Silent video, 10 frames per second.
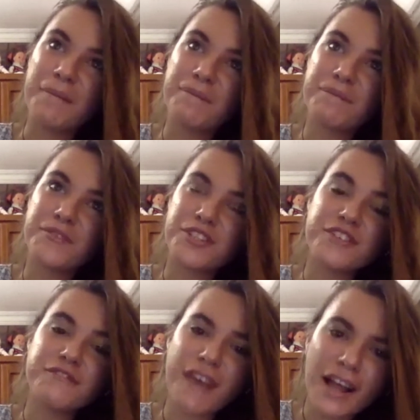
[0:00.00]
just
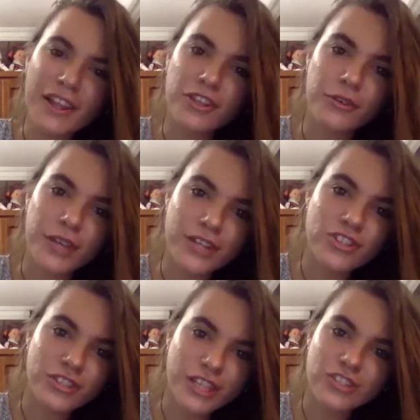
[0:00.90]
to value each
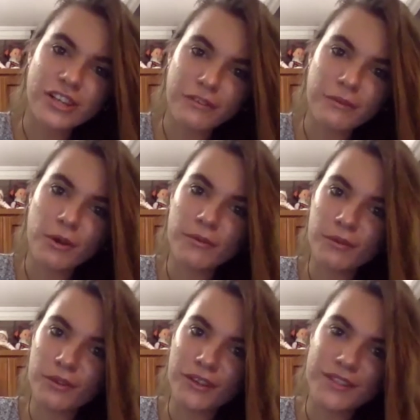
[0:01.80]
and every moment
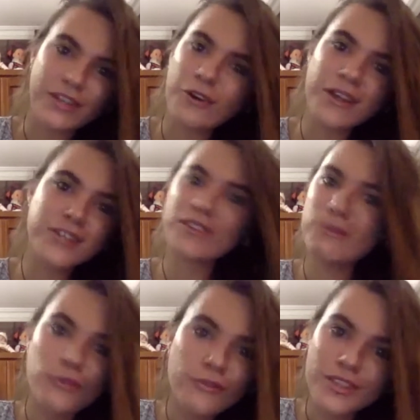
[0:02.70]
with friends, like going to the
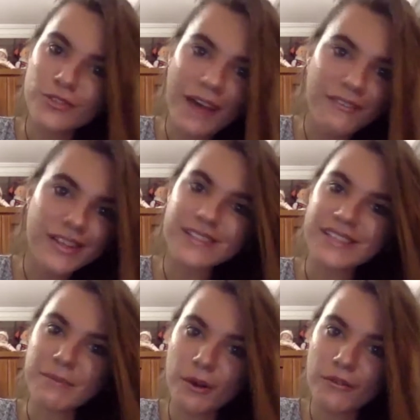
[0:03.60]
movies or having a
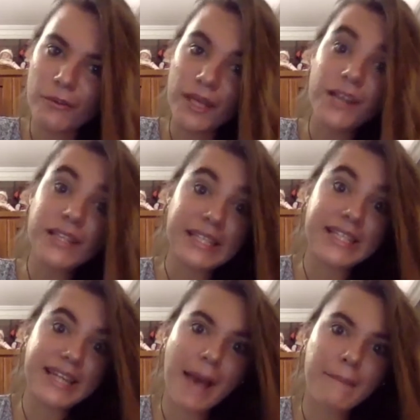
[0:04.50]
sleepover, because it
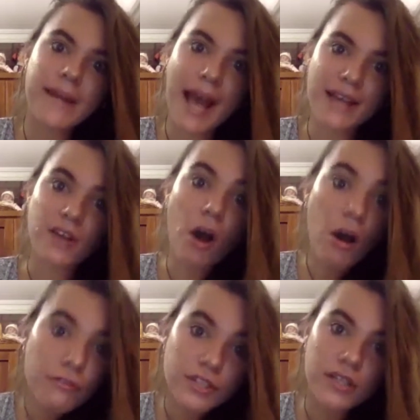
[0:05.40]
didn't happen as
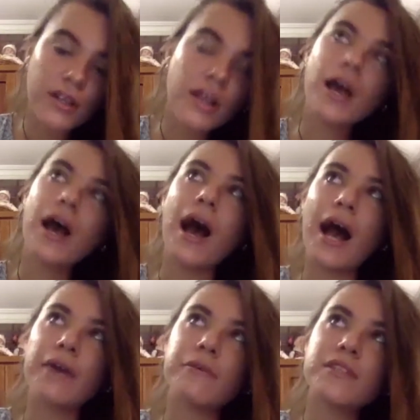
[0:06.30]
often.
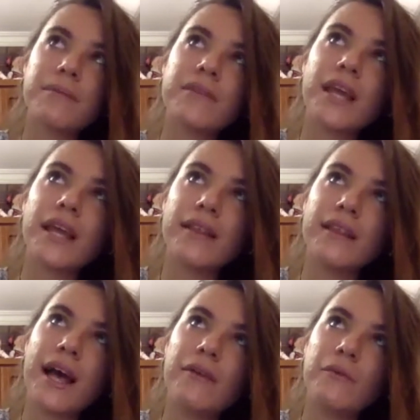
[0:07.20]
It was something
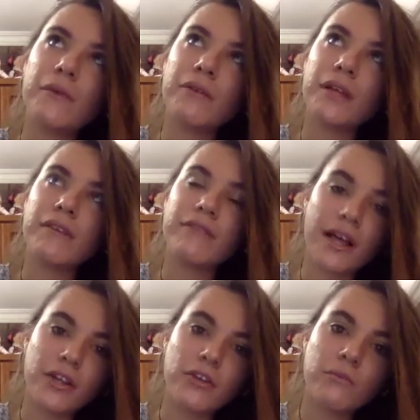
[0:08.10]
that we really
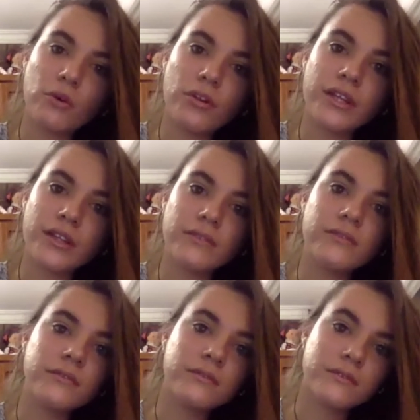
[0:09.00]
valued more than
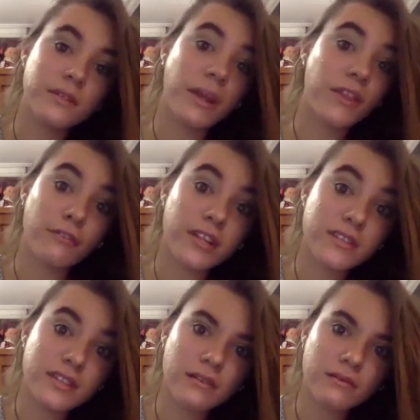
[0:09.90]
some other
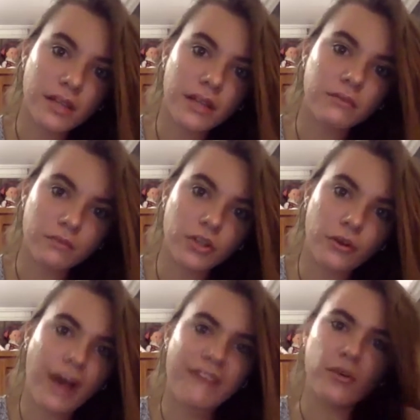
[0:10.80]
friends that
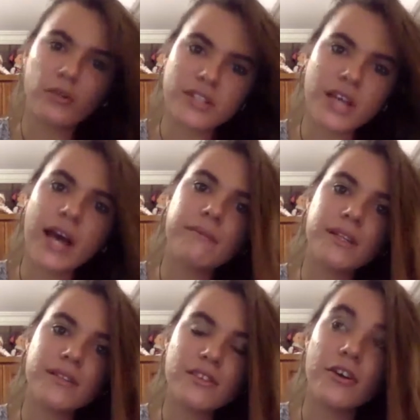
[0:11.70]
have it all the time.
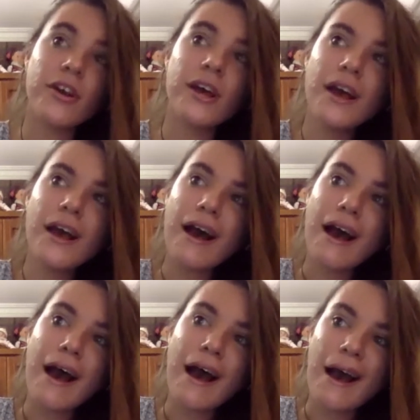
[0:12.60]
And so
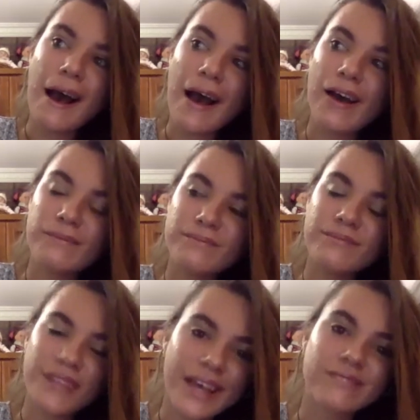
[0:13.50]

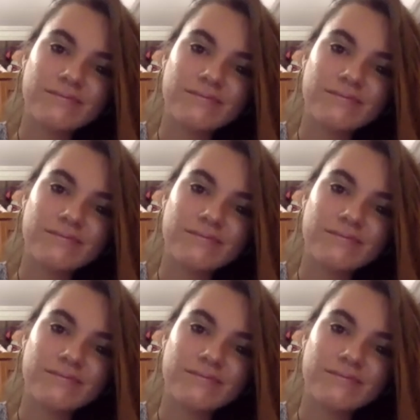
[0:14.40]
yeah.